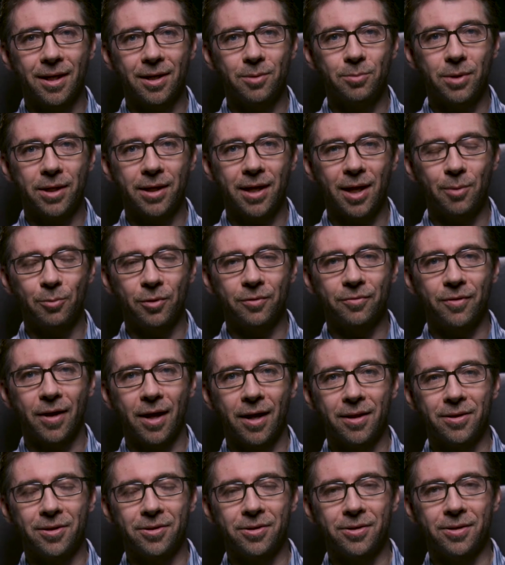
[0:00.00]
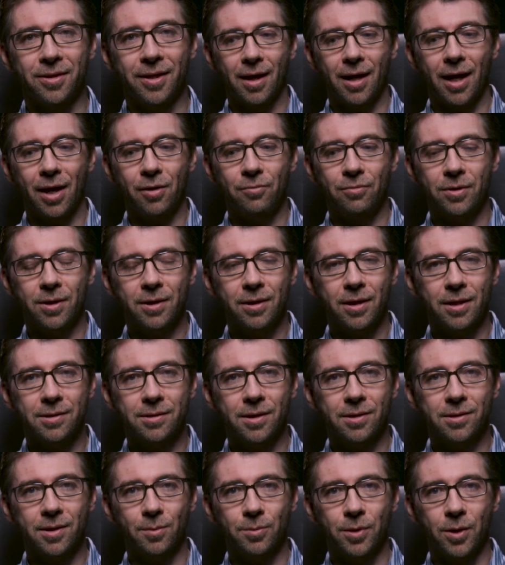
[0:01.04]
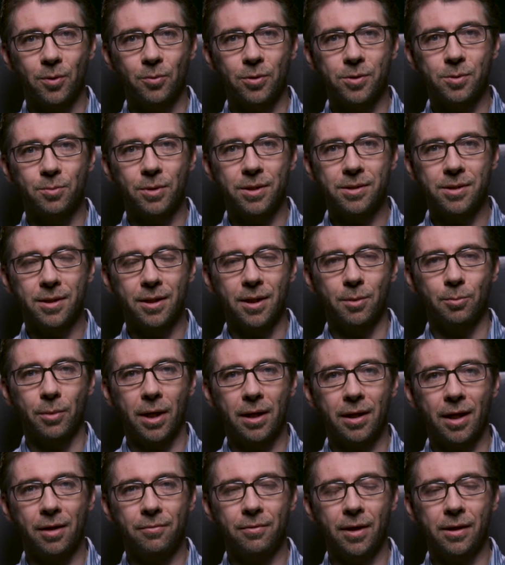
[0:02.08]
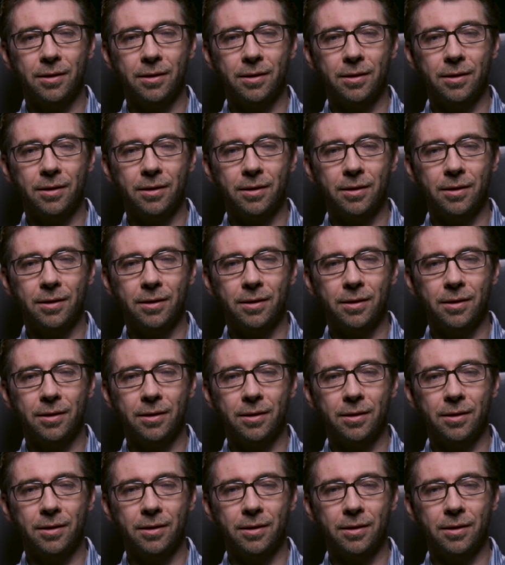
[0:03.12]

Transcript: I became a father. I realized that something was missing in my life.